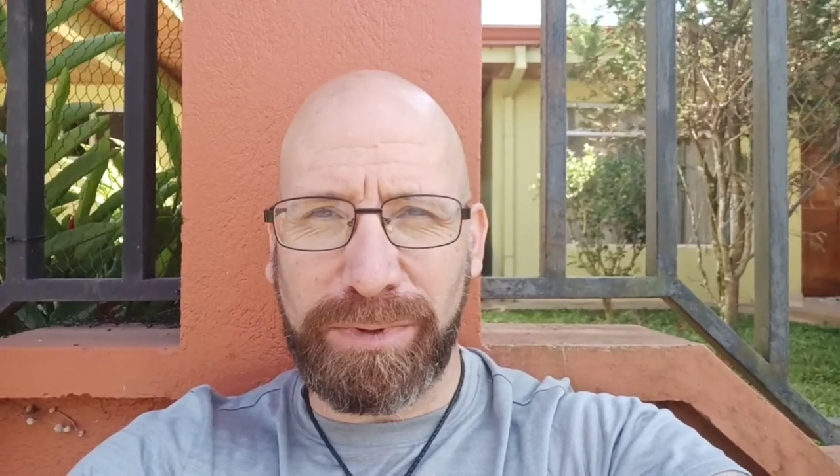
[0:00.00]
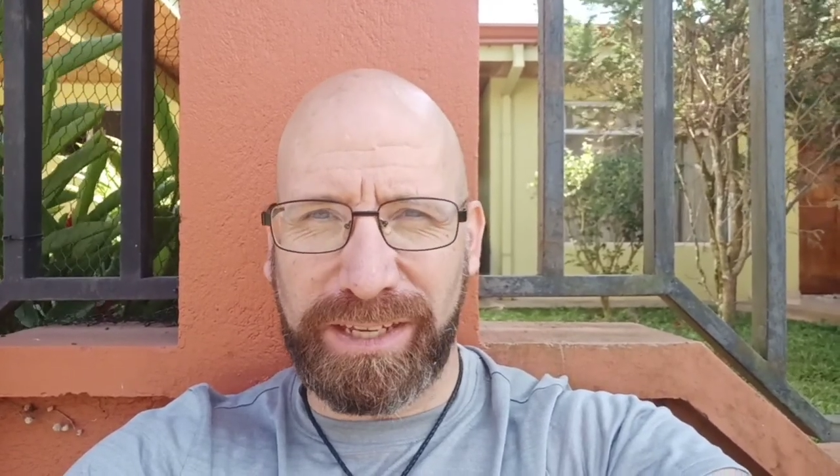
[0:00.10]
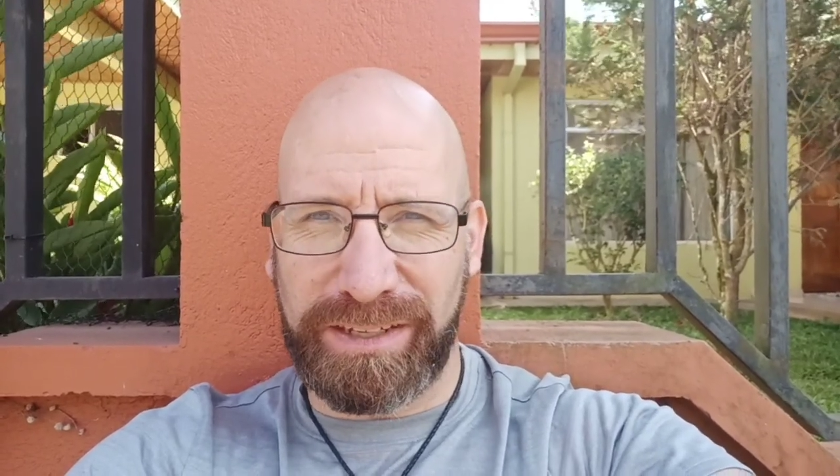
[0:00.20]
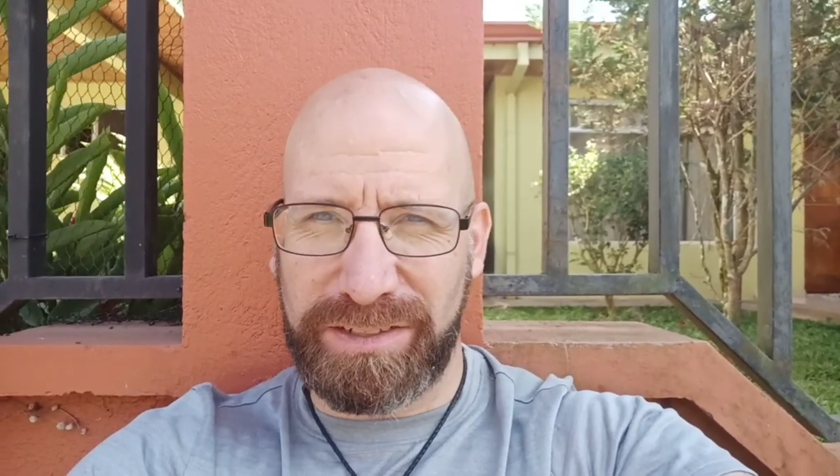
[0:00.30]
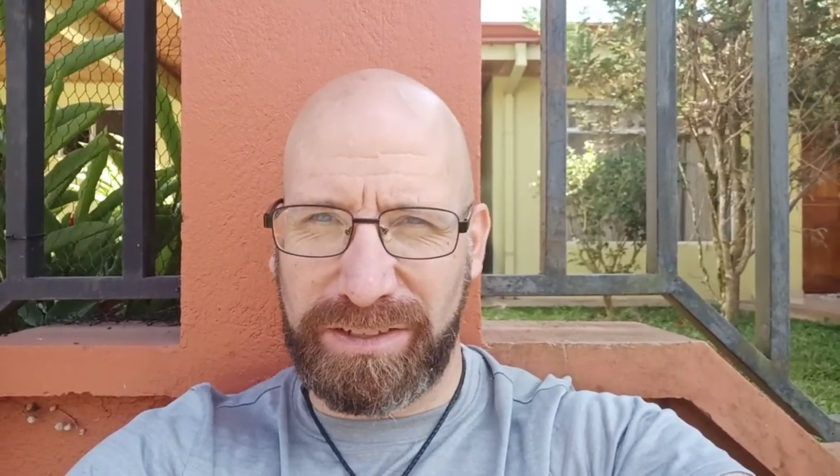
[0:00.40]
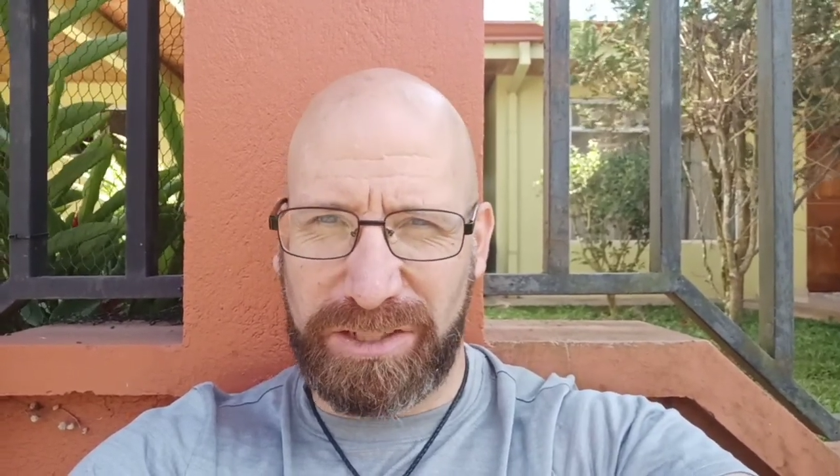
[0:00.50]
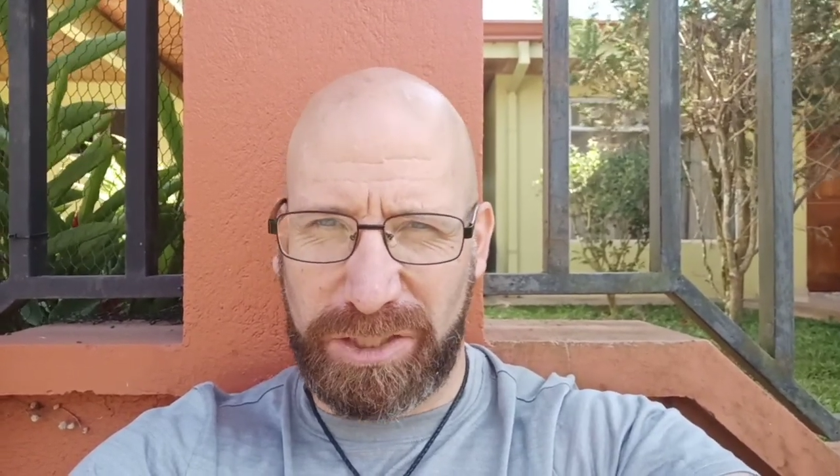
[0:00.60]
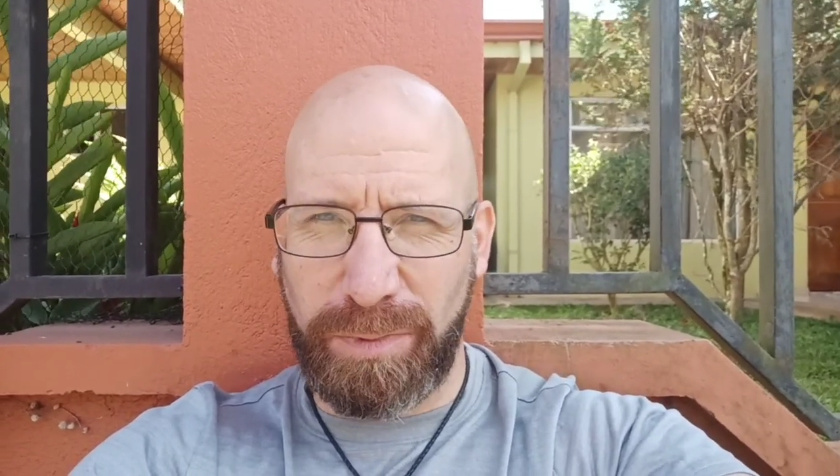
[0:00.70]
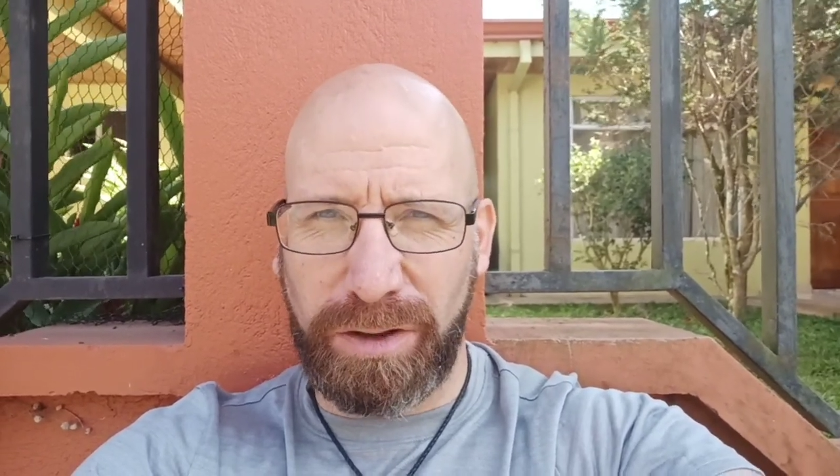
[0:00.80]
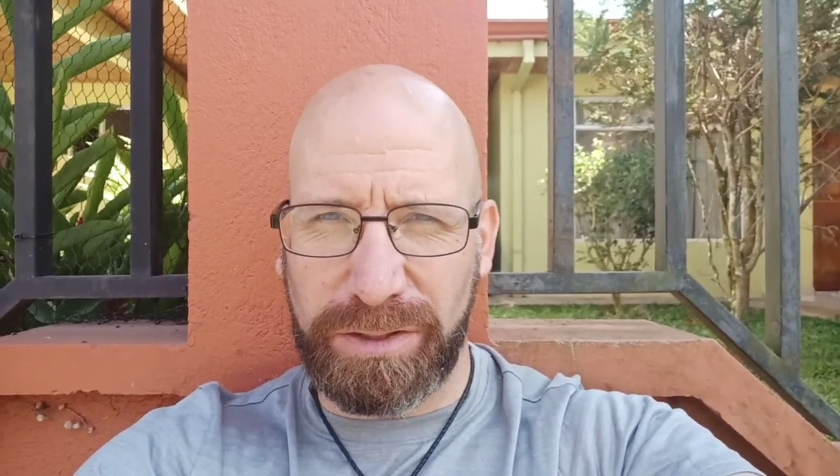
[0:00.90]
because as
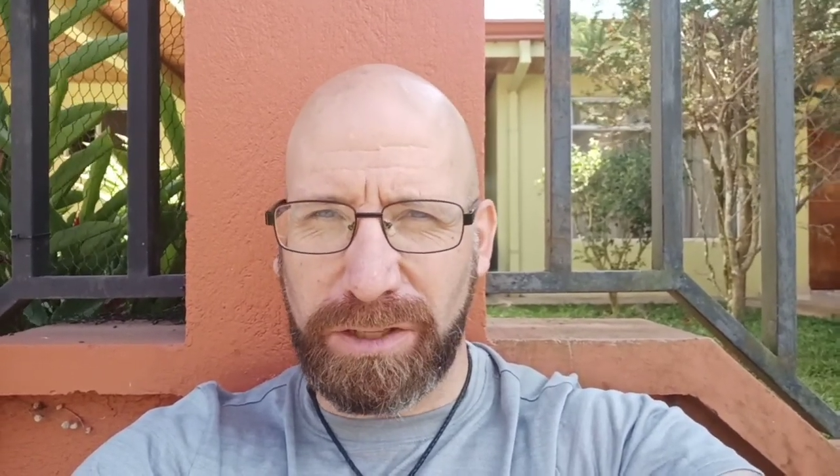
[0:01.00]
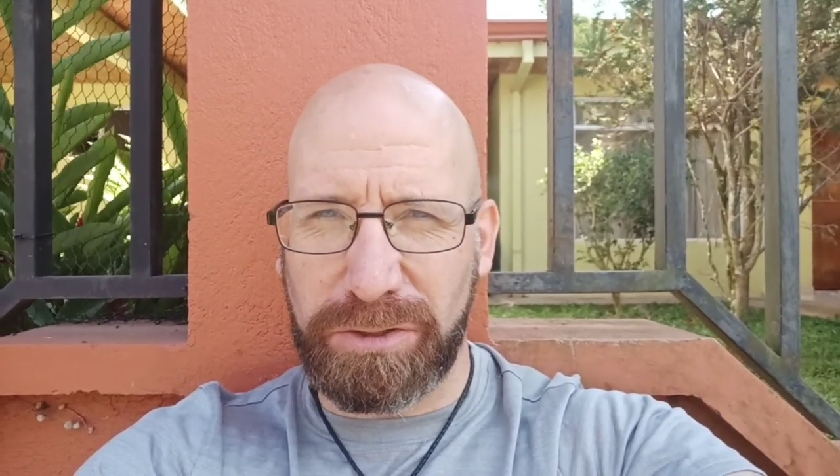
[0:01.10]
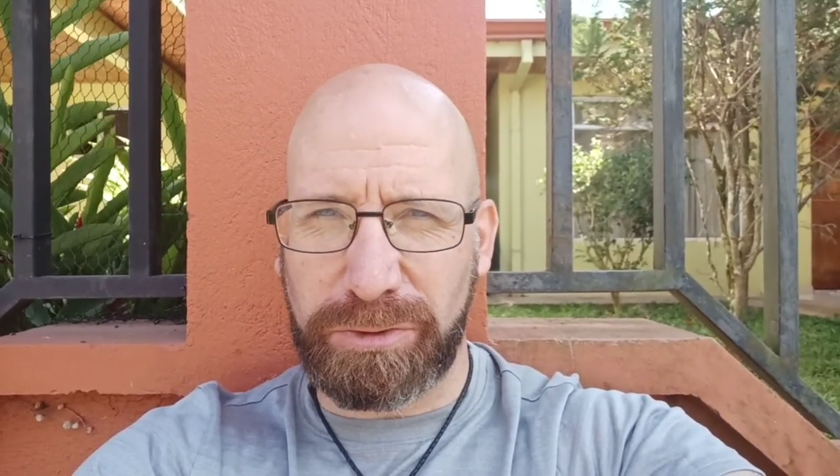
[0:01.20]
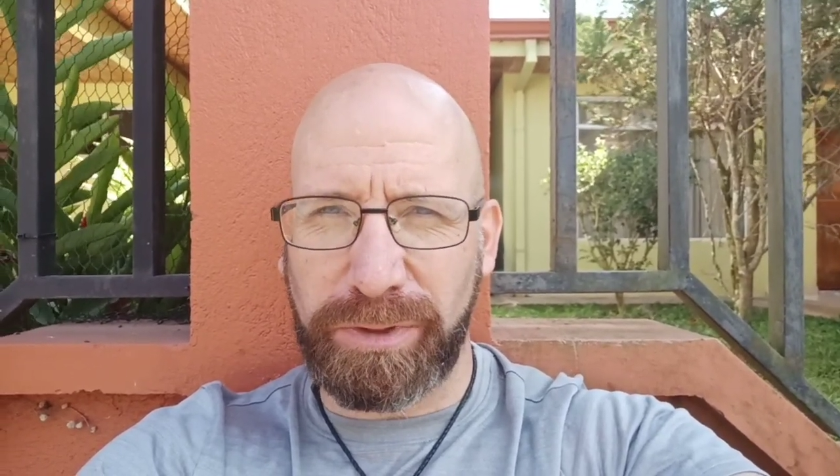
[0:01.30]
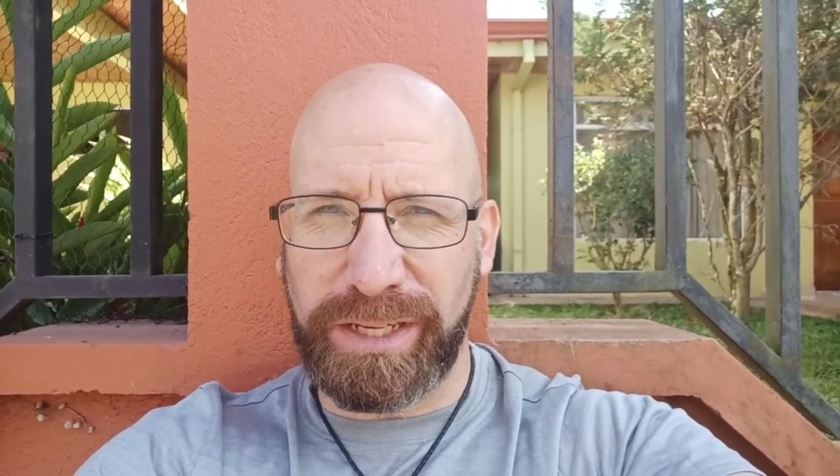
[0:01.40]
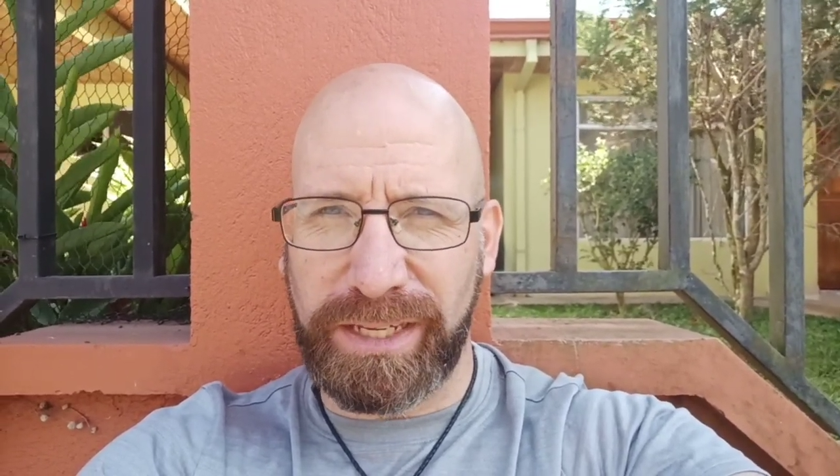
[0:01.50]
small as Costa Rica